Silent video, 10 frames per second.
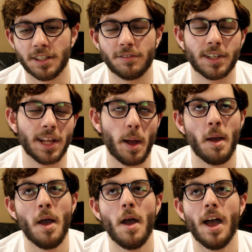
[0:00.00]
stuff like that.
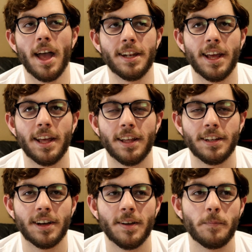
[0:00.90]
And
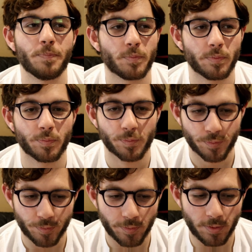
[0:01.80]
then
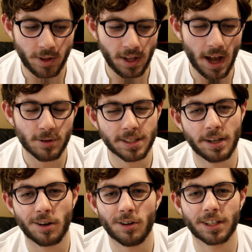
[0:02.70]
I was
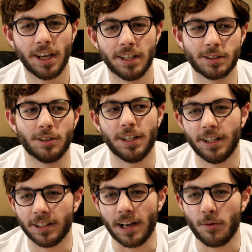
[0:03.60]
like, okay, so
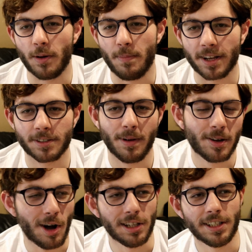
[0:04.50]
I went back to my
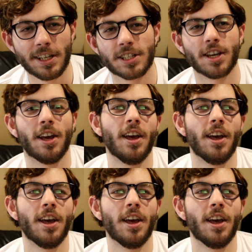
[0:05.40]
college.